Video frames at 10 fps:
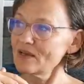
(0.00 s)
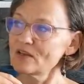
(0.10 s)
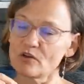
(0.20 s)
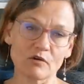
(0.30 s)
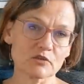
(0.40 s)

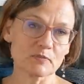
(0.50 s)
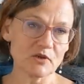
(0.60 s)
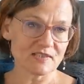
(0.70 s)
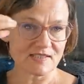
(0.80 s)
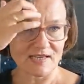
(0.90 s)
you know,
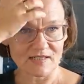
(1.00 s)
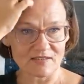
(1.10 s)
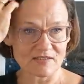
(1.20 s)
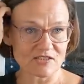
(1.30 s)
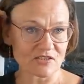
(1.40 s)
spot
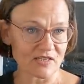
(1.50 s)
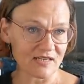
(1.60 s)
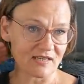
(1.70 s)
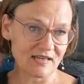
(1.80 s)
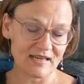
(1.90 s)
sales,
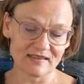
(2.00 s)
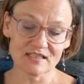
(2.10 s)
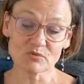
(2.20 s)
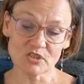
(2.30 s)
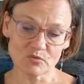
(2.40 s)
and
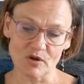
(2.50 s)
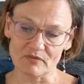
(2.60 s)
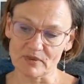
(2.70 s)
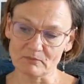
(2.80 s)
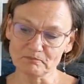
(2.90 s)
this was one
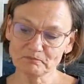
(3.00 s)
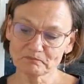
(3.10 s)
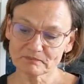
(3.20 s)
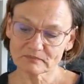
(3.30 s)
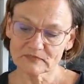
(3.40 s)
of them.
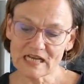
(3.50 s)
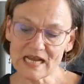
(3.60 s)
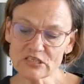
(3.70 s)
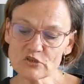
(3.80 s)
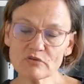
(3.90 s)

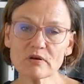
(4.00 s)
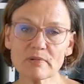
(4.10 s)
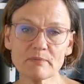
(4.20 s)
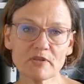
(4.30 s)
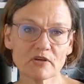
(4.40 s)
I do
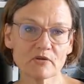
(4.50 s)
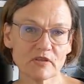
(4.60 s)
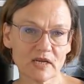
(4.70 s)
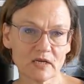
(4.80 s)
remember, though, that